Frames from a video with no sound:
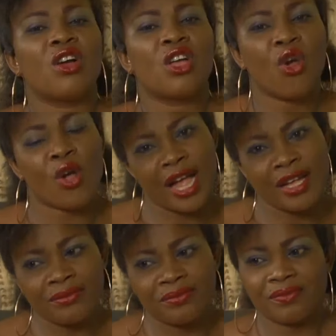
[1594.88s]
Oga,
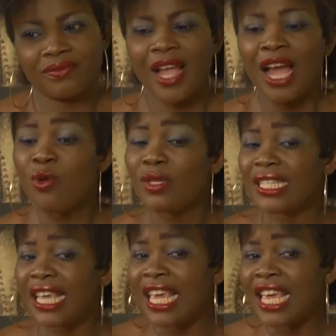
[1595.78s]
I must
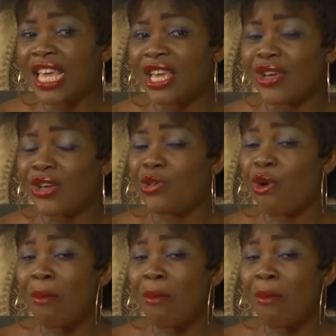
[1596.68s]
see your